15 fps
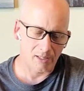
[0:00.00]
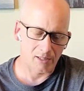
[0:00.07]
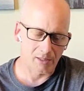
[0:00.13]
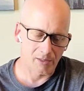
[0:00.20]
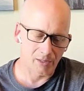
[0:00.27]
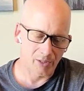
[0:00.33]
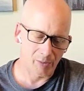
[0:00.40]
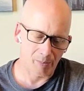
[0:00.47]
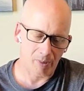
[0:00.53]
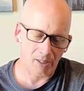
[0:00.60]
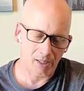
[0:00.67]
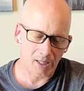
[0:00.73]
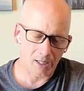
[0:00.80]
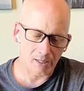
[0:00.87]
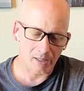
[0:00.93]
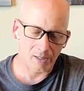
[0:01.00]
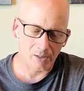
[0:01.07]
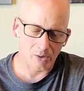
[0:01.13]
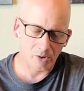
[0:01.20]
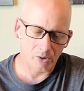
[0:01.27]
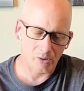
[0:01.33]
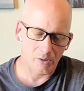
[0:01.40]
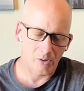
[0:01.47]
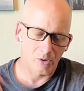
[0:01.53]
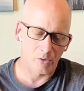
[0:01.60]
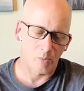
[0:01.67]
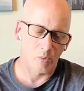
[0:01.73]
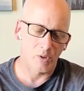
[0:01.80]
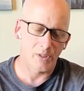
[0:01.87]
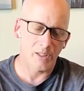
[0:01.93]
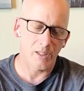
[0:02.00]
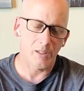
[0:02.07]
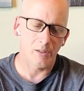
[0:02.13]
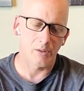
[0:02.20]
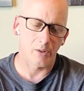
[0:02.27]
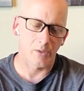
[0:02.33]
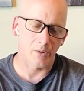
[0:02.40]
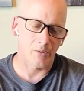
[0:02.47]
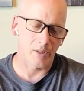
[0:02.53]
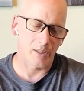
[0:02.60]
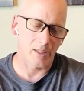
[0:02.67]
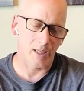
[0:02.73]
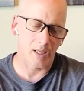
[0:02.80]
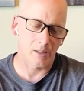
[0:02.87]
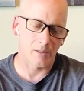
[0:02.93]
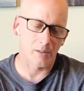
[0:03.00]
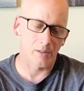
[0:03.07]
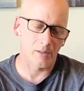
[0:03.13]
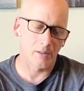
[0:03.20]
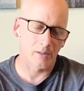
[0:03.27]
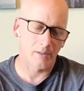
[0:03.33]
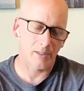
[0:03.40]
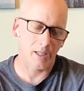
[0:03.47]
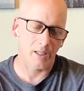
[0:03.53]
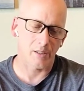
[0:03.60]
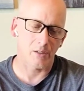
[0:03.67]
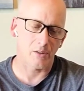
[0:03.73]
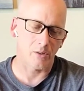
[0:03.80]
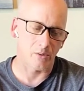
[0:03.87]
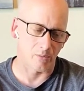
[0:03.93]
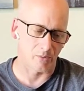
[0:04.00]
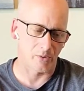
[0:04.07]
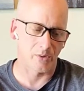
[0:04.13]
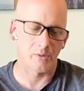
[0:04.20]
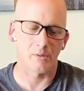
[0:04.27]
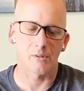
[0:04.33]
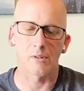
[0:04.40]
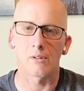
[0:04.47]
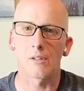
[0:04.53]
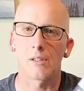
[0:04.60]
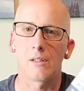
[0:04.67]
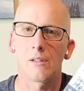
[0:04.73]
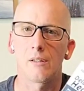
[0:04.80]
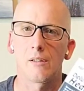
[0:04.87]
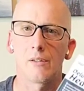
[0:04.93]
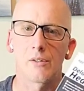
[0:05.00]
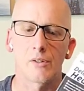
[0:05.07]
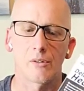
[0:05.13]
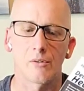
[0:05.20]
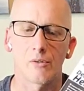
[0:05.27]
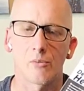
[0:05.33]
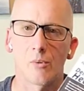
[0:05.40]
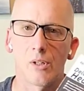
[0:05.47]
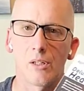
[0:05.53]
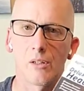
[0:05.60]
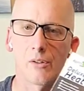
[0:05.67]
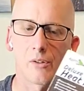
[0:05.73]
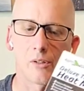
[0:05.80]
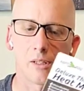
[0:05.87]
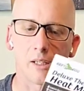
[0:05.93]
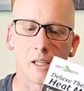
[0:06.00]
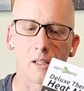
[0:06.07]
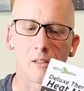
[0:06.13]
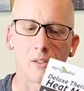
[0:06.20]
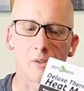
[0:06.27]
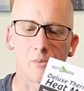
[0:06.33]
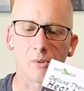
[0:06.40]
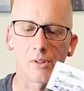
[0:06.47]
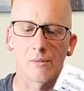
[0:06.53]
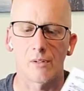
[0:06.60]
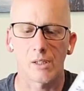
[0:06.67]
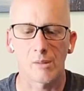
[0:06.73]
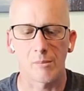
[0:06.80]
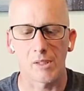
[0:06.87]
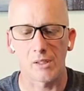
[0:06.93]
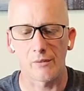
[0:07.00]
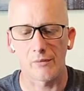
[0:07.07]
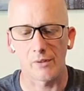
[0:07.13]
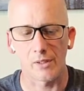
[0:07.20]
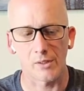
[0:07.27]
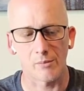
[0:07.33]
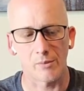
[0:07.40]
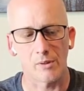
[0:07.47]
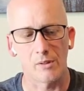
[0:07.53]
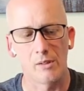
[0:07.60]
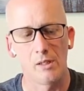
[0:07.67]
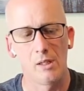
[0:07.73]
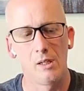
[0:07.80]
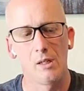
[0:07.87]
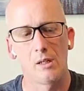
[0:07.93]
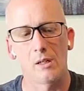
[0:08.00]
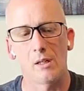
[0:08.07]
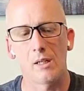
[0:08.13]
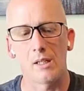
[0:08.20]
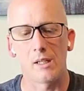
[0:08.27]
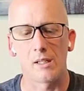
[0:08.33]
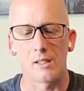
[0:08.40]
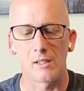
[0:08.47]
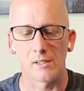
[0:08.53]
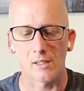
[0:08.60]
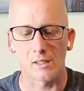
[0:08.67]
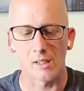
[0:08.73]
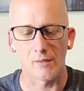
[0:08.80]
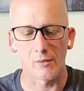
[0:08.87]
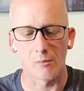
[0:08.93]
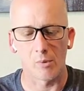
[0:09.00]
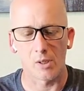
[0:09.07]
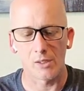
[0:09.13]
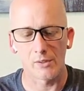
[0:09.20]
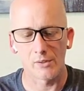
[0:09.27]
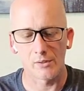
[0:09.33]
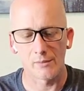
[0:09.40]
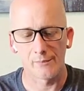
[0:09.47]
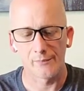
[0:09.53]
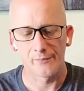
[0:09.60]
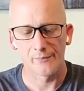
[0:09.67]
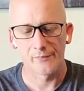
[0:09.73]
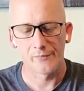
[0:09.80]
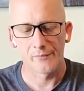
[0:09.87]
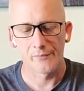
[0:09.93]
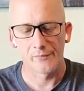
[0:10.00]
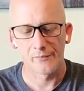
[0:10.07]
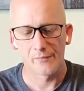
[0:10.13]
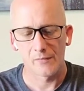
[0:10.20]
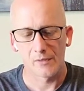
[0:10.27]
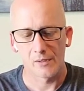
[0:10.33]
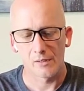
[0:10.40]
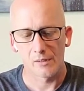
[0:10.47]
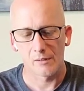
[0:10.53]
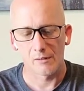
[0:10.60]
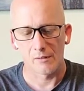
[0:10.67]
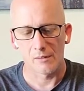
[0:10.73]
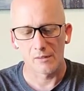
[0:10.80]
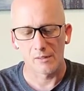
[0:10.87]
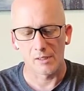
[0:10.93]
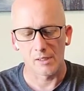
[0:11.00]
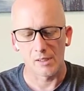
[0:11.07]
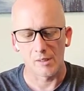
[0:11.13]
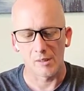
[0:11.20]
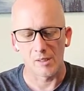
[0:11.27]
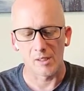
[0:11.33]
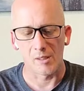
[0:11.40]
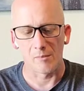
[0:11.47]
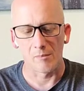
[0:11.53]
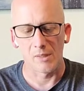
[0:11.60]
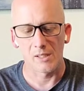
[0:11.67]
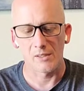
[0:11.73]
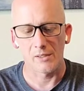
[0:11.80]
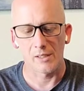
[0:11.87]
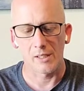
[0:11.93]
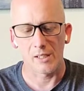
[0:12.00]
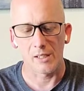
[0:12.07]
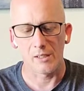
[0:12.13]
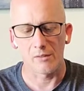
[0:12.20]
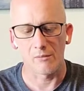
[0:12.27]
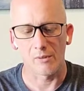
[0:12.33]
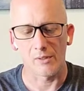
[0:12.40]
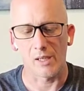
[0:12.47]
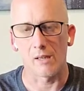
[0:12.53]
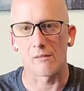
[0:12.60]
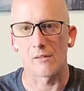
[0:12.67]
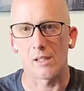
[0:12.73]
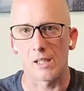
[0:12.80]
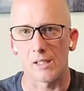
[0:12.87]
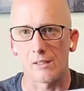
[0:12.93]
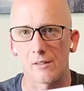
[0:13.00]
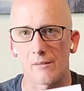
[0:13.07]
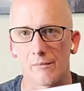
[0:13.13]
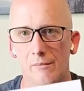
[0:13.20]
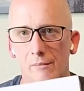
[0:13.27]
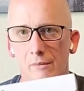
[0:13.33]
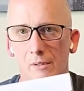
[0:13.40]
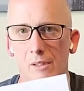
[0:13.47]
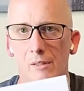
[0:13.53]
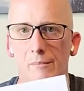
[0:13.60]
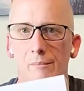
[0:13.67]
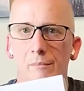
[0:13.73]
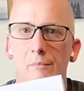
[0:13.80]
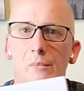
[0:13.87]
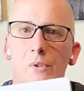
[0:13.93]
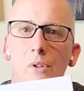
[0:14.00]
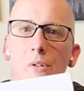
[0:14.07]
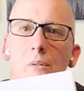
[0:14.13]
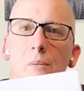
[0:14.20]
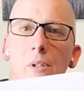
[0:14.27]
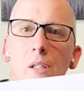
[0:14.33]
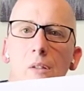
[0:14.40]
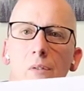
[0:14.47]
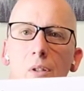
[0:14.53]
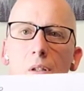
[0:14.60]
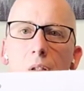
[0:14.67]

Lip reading: a 6x8 inch, 20 to 30 gallon tank use. All right. So 20 to 30 gallon is what they're recommending for this one. All right. It is 11 watts. All right. And it emits heat without light. Okay. So I'll give you a